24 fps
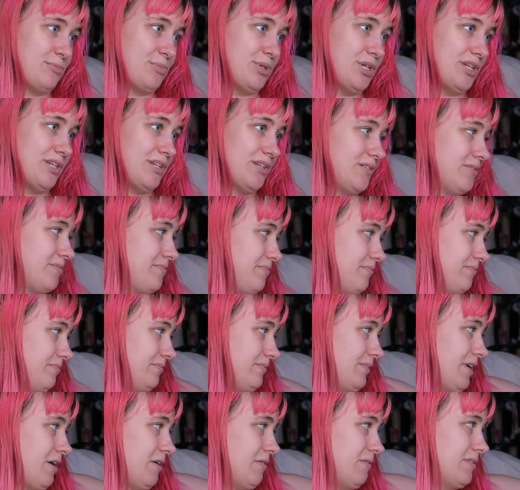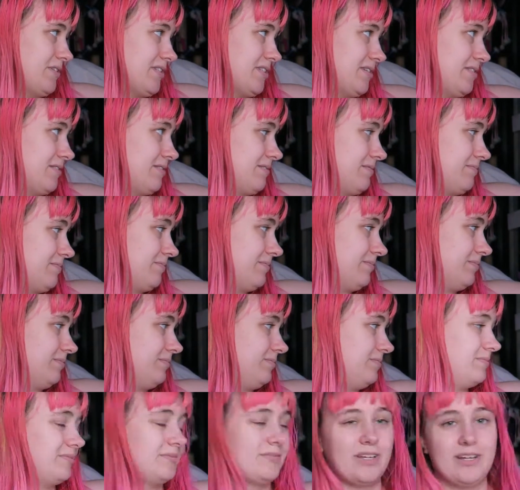I mean, I don't
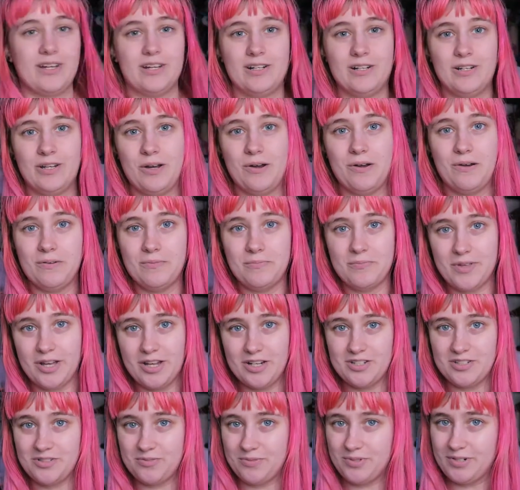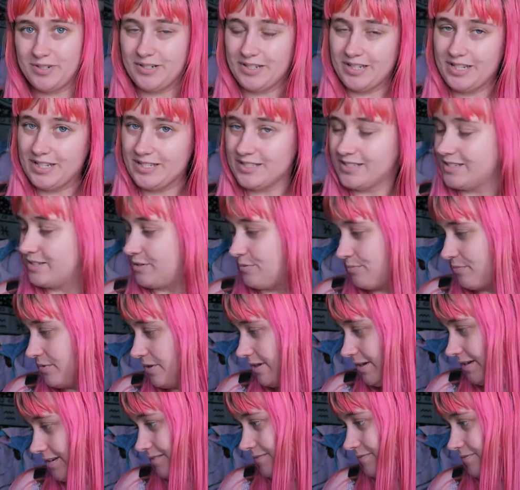know. I just wanted to get
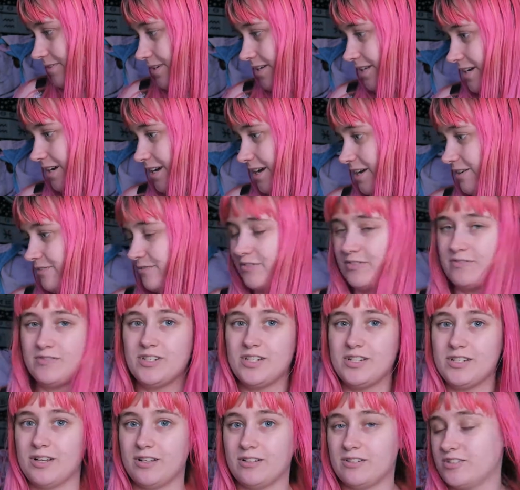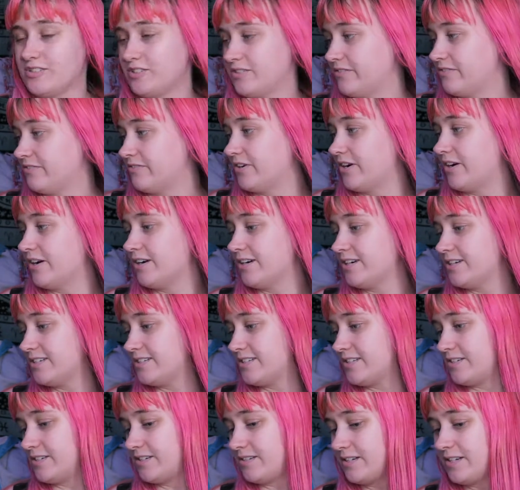something and I had $15 in gift
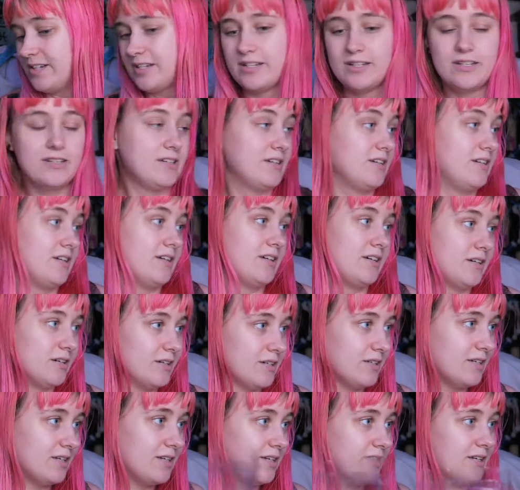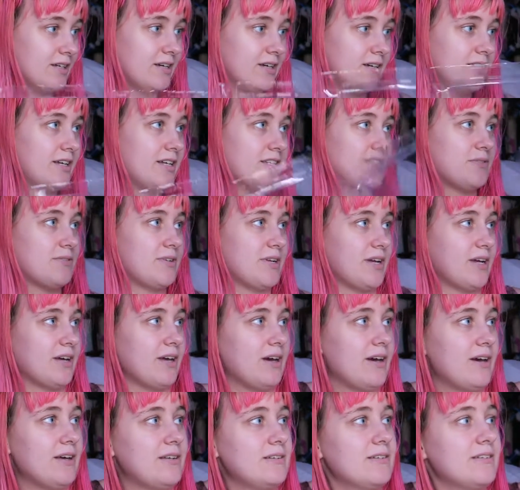cards and that's what I
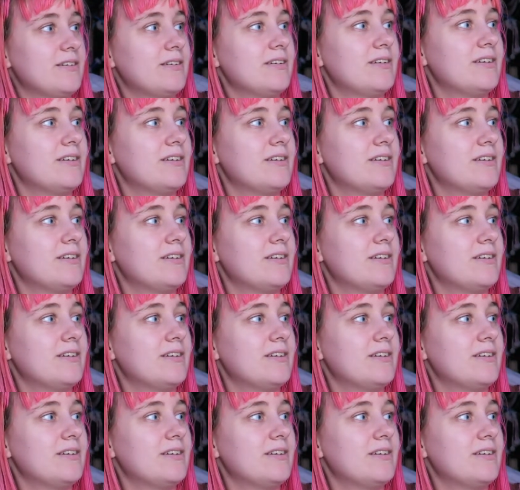got.